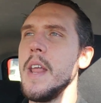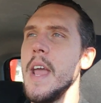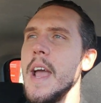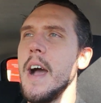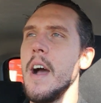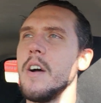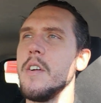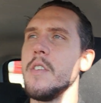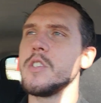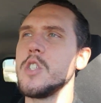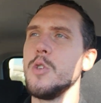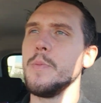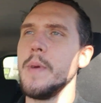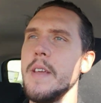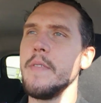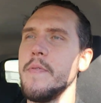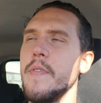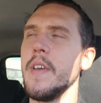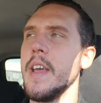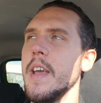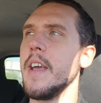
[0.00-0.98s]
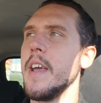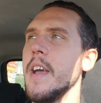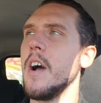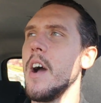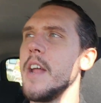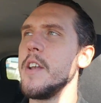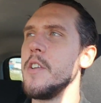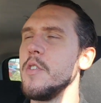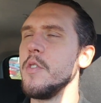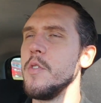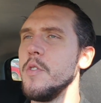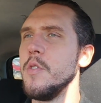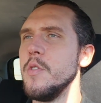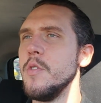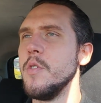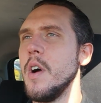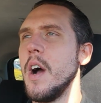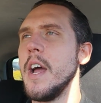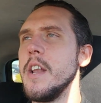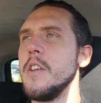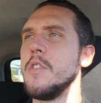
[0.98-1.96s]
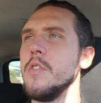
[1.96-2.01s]
Now, to be fair, I
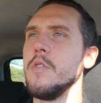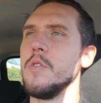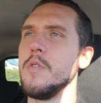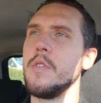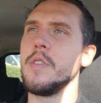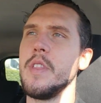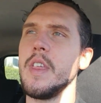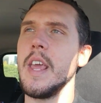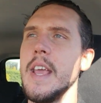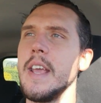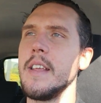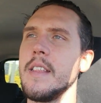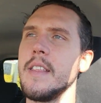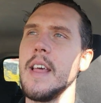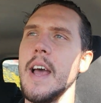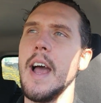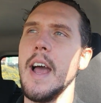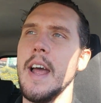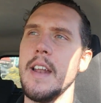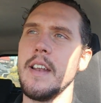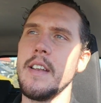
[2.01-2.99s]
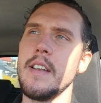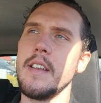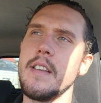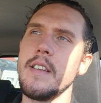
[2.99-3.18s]
do think that